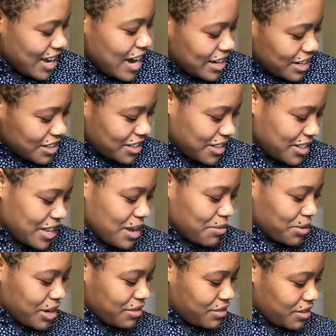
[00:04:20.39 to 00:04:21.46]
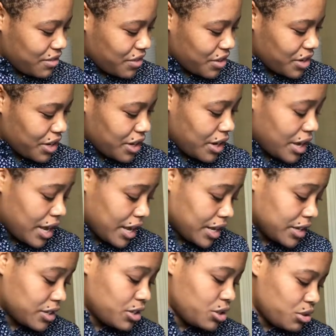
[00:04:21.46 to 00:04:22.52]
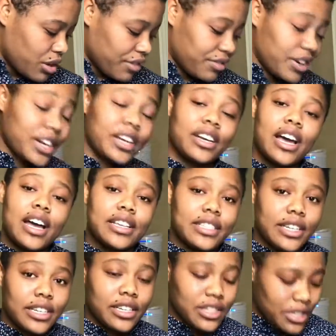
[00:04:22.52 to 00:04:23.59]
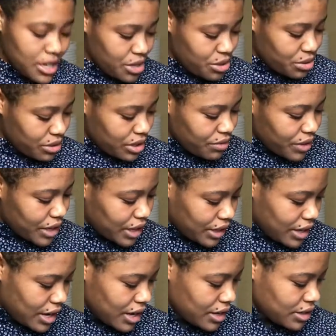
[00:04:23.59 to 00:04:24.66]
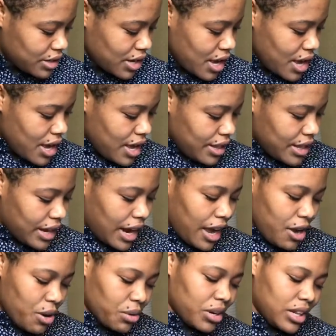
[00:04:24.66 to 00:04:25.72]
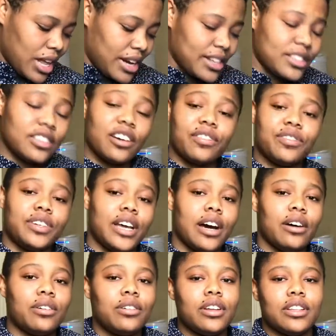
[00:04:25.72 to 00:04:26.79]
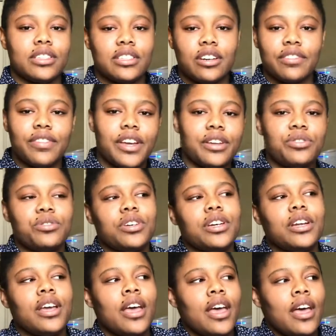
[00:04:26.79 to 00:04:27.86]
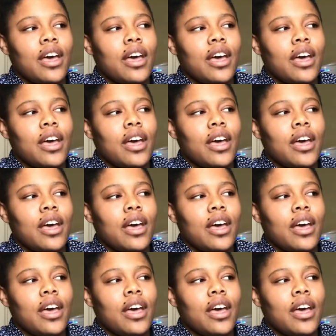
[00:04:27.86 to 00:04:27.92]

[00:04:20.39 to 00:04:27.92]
Another thing that I'm grateful for is to have recognized and continually recognize that I hold a lot of self-doubt and self-hatred.